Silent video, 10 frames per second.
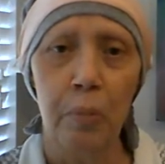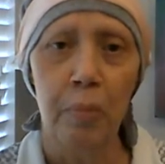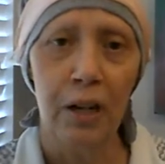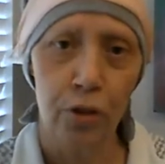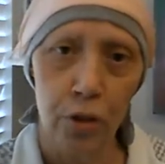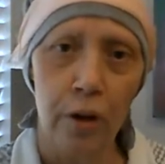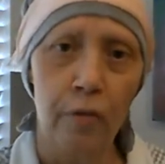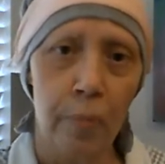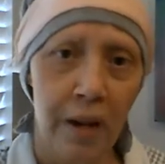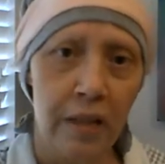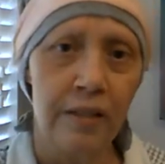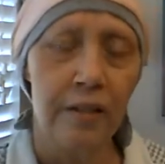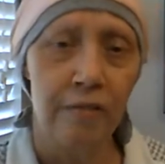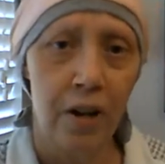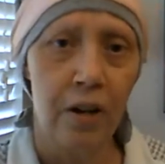make sure everybody's
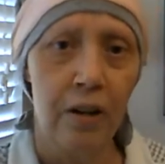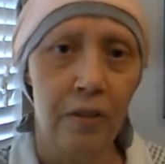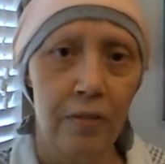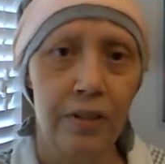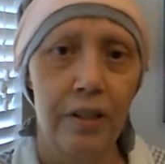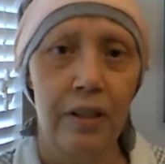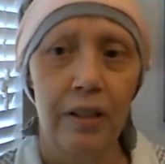involved,